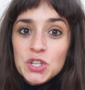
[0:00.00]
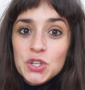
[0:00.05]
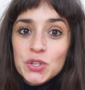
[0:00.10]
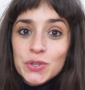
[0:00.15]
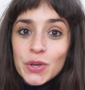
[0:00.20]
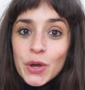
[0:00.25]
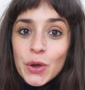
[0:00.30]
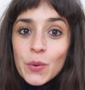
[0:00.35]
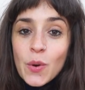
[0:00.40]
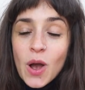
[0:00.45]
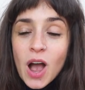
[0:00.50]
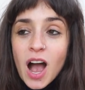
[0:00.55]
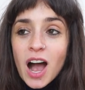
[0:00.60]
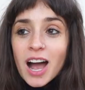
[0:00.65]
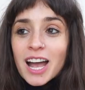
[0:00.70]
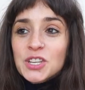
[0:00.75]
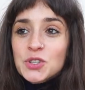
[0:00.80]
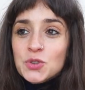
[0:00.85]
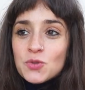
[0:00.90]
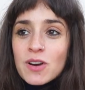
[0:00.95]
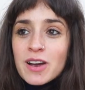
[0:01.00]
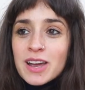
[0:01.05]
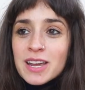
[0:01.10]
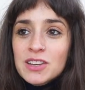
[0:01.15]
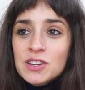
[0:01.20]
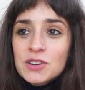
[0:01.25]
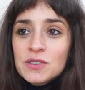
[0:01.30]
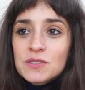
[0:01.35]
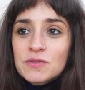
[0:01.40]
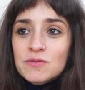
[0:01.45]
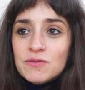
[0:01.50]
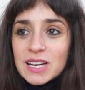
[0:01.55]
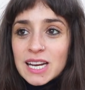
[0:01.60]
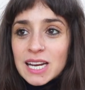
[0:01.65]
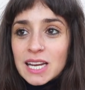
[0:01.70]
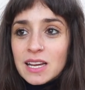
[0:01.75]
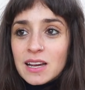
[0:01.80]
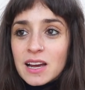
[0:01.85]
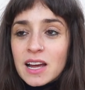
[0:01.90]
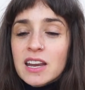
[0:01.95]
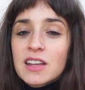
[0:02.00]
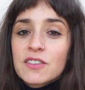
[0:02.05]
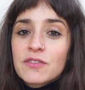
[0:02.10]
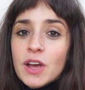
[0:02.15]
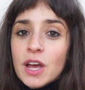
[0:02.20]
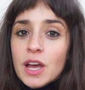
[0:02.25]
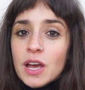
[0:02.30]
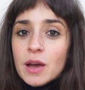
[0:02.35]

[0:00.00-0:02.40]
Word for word: So I try and use really kind of